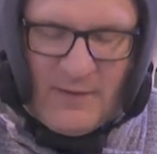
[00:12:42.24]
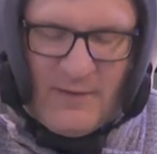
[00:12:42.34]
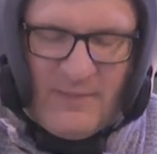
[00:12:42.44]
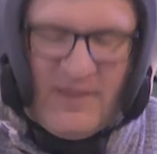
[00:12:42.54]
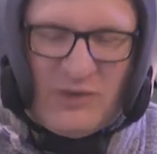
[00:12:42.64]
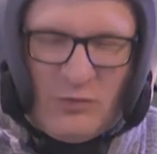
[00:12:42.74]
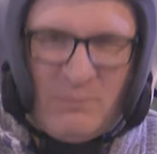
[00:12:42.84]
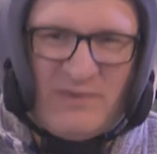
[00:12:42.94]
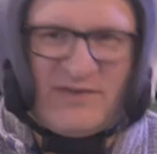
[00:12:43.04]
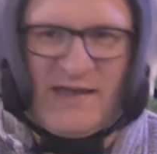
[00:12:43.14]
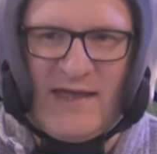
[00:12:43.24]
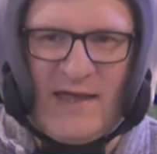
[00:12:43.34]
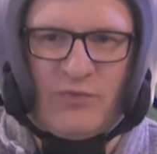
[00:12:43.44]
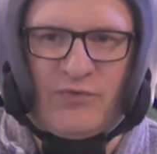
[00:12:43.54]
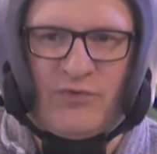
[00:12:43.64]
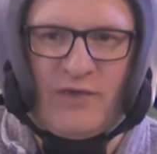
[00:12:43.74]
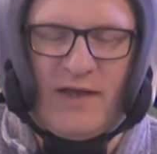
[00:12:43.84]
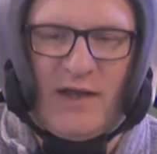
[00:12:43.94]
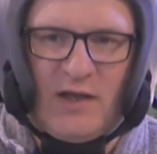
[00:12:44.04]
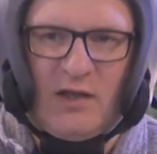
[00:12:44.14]
then you're missing out.
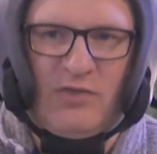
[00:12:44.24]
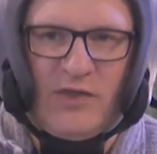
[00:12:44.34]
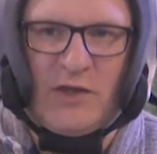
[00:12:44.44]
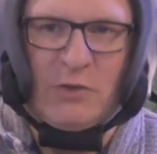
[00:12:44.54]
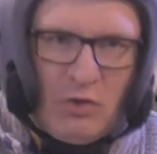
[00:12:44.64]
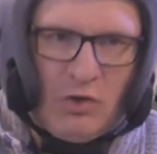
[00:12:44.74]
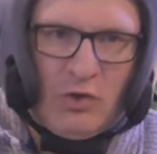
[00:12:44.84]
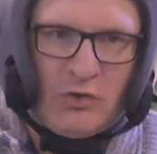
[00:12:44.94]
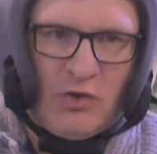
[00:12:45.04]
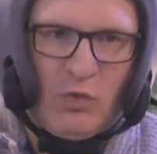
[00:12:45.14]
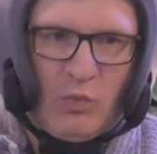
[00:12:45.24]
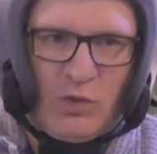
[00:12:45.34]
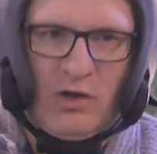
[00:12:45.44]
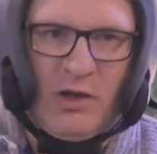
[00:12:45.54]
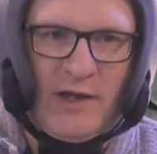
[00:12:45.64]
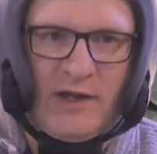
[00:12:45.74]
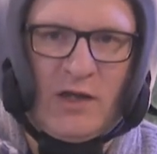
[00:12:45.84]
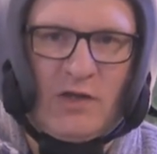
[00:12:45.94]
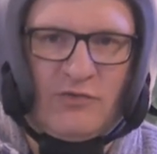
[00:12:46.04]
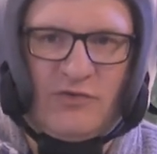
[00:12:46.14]
And I think God would like
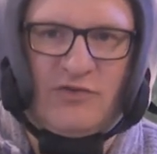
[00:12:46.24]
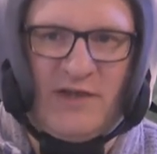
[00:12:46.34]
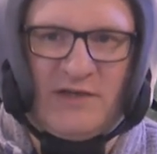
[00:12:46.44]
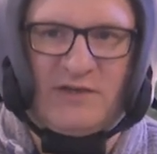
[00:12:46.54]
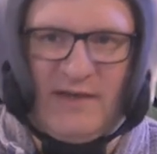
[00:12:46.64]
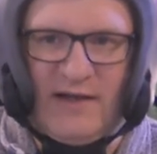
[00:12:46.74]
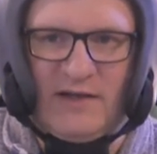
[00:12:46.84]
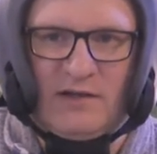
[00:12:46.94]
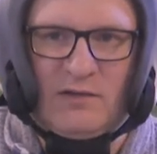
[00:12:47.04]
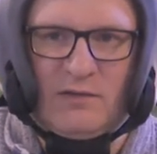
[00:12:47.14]
to change that.